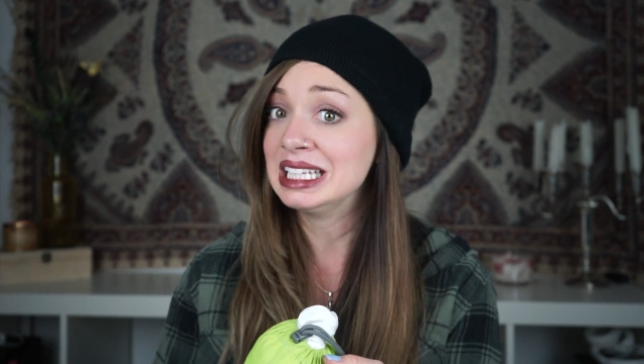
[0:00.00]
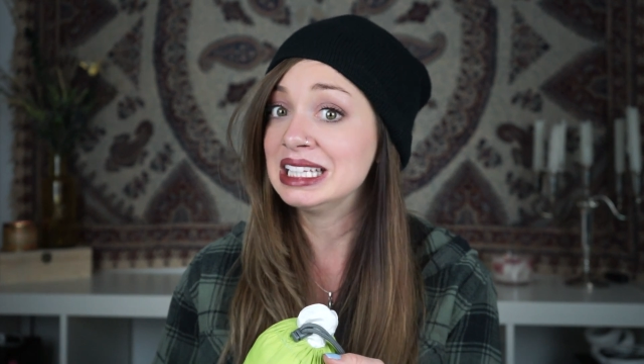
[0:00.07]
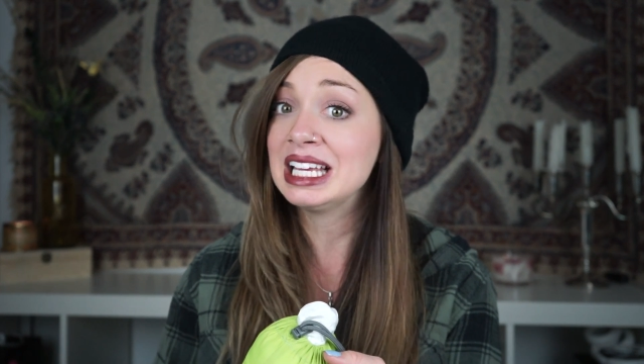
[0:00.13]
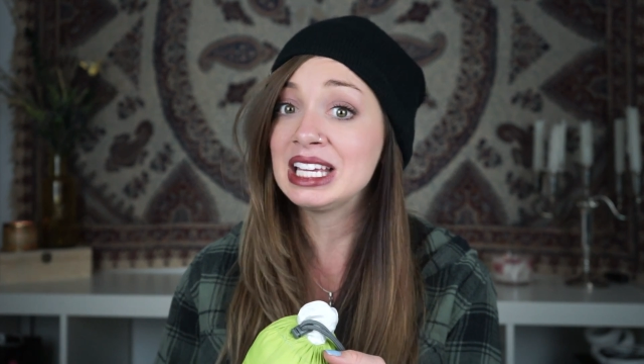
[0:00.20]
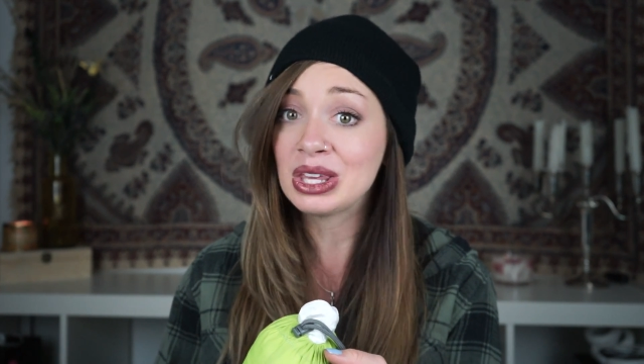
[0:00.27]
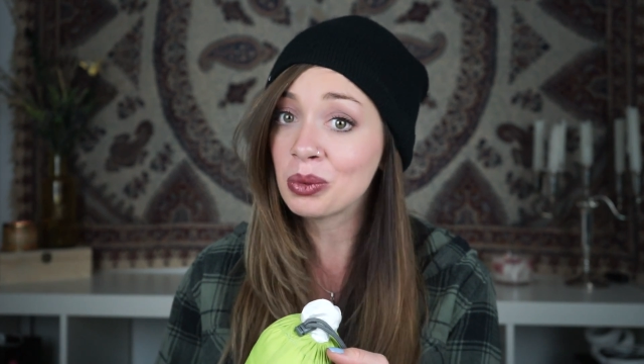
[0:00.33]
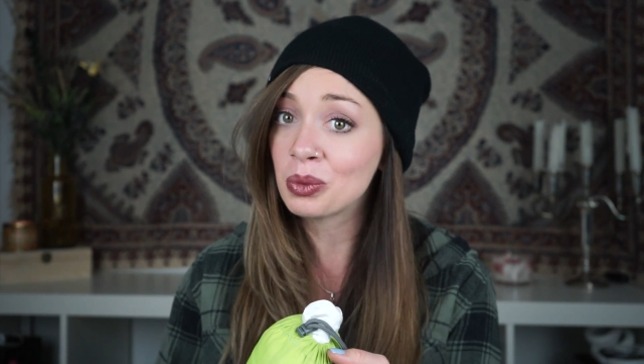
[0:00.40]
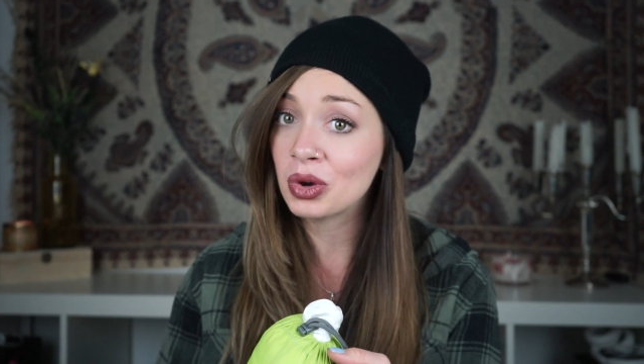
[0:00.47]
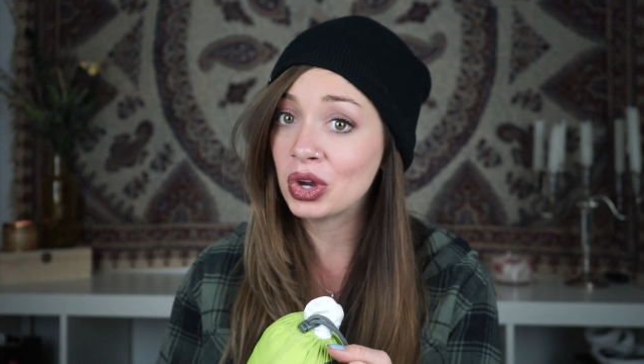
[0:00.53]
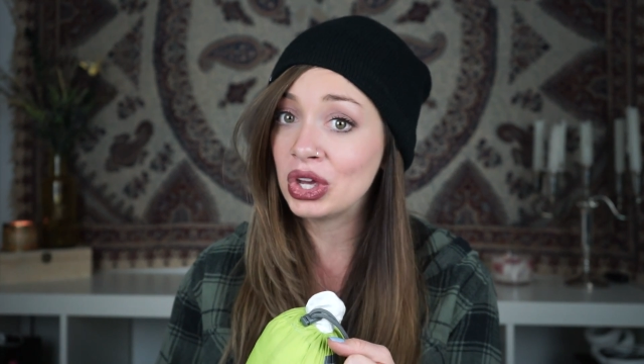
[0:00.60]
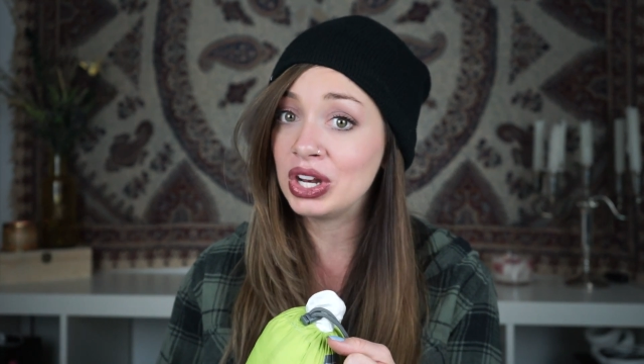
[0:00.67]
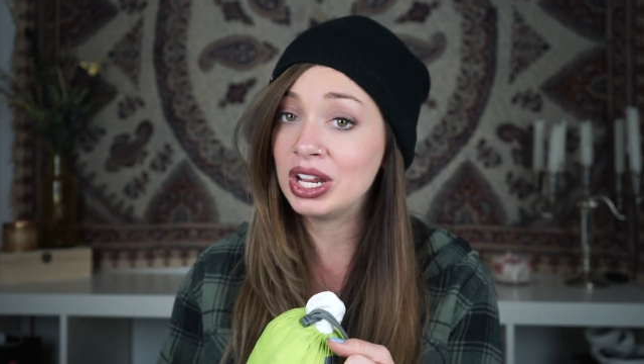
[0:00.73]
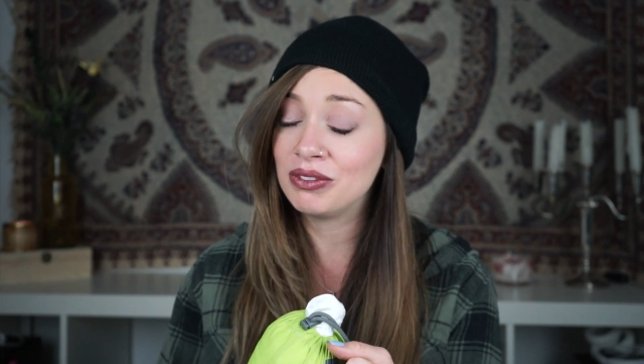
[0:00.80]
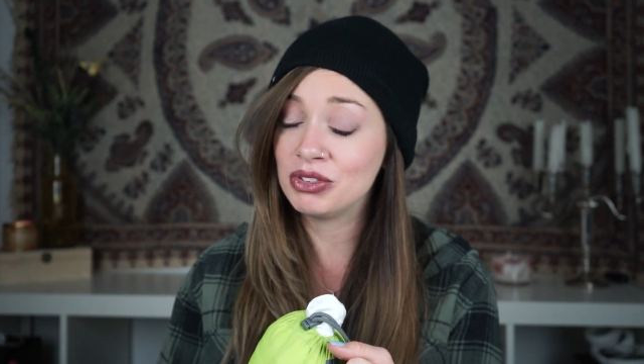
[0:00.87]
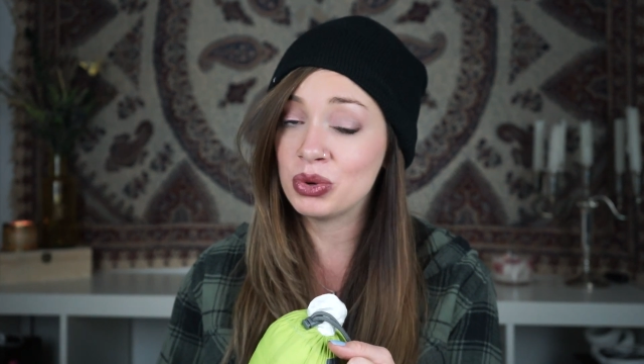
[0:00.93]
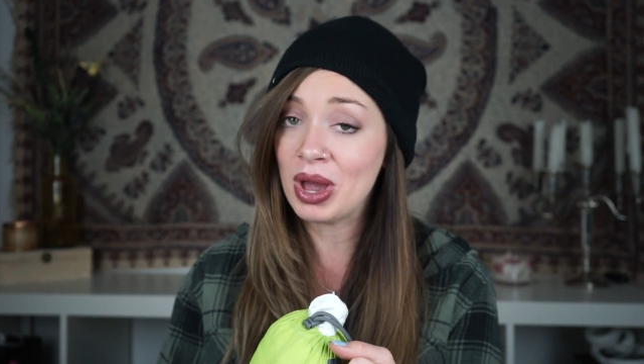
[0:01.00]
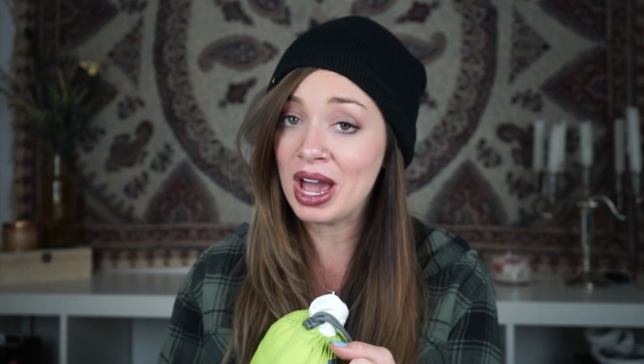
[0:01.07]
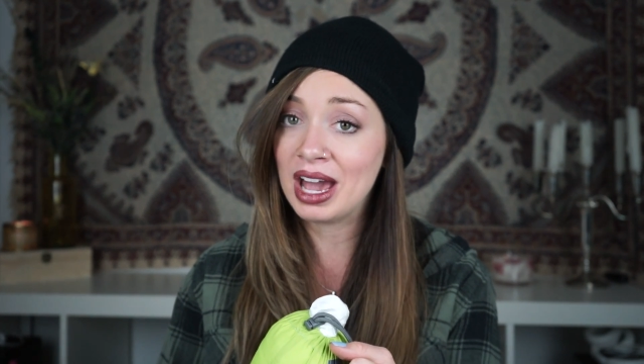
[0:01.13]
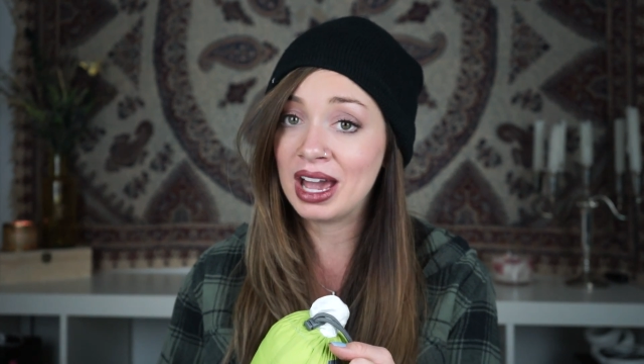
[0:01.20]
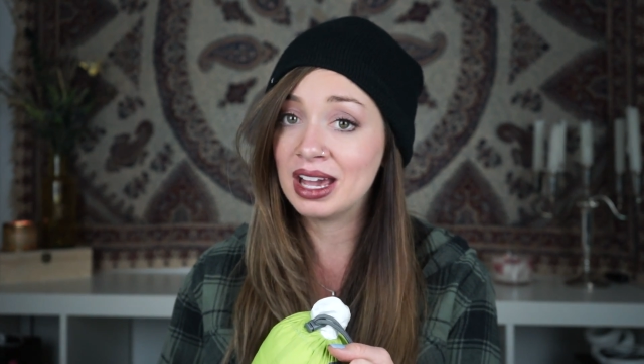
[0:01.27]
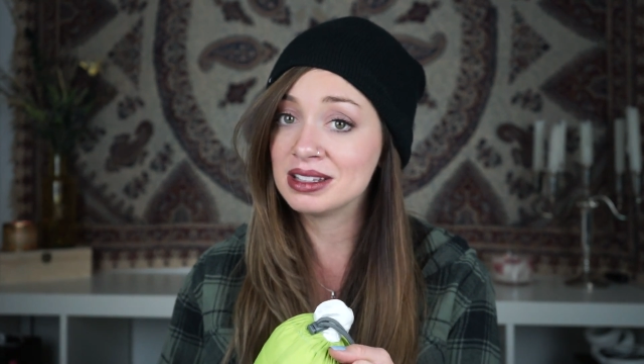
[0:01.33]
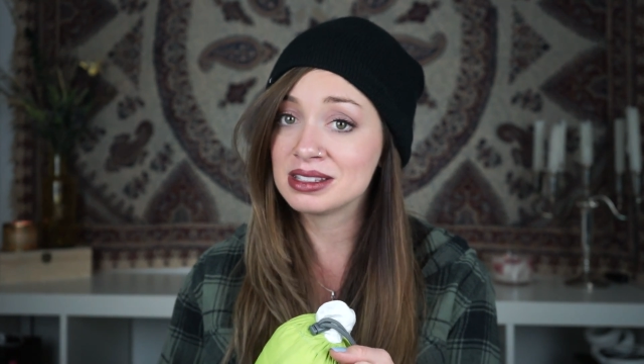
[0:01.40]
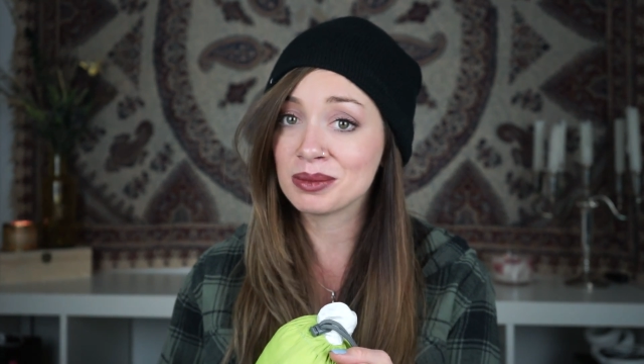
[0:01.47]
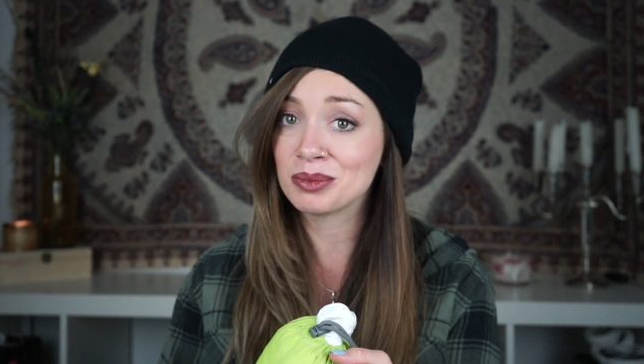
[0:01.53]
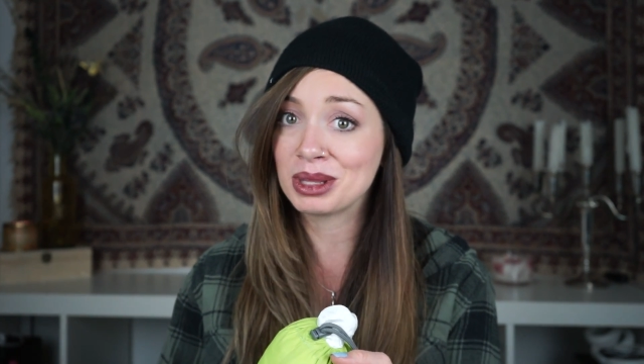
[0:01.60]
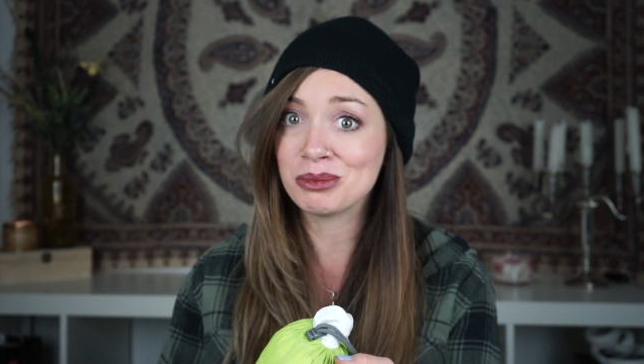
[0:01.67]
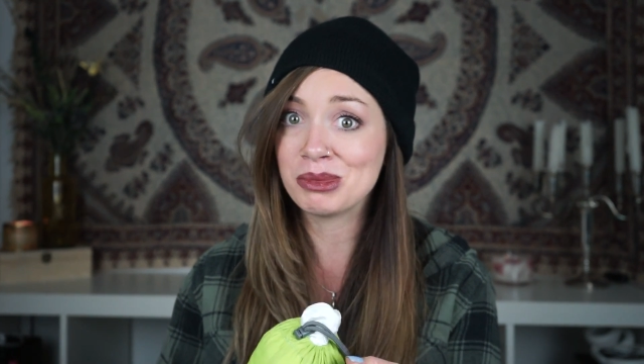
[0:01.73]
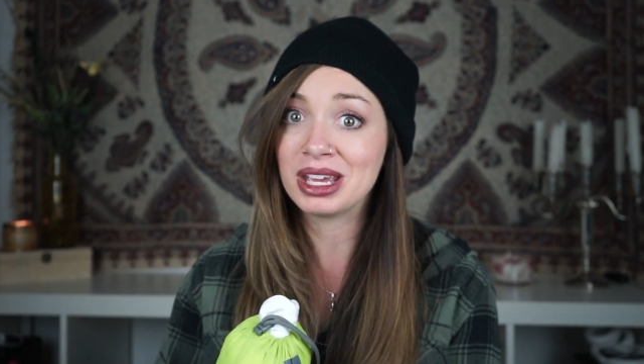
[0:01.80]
like you would if you had something